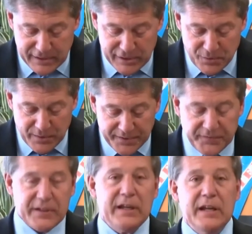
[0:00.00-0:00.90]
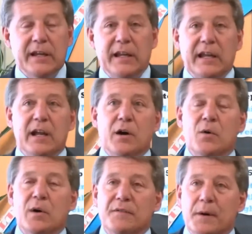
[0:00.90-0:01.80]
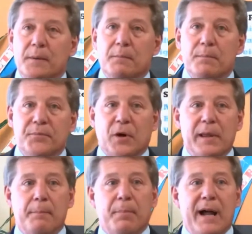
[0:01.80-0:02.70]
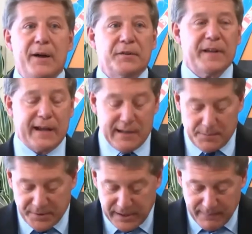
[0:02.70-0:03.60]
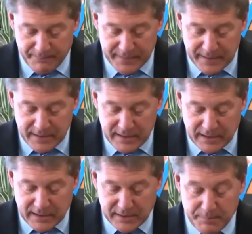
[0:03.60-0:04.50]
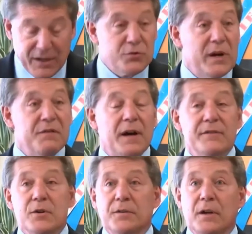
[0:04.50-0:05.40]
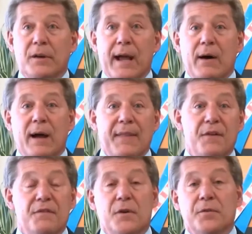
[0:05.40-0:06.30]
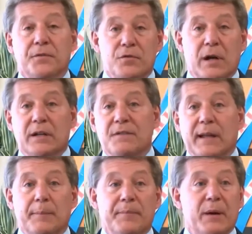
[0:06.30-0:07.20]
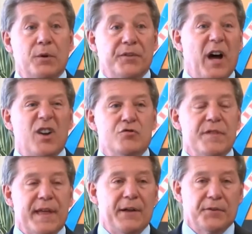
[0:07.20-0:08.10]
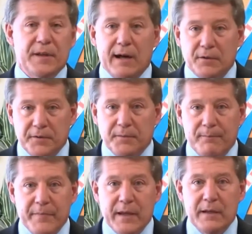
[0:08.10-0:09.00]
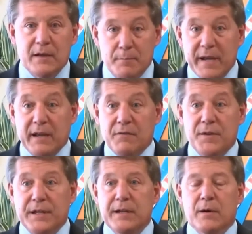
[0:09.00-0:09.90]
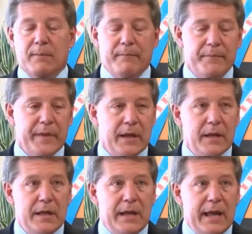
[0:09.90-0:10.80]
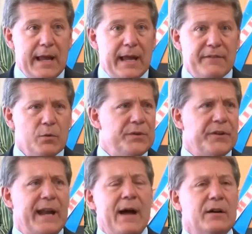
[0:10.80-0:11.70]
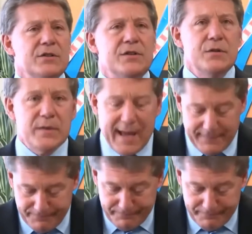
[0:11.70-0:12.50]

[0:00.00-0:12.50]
A CEO of a startup biotech company about 25 years ago now had the first drug developed that was $100,000, meaning for the year. And everyone said, how could you do that?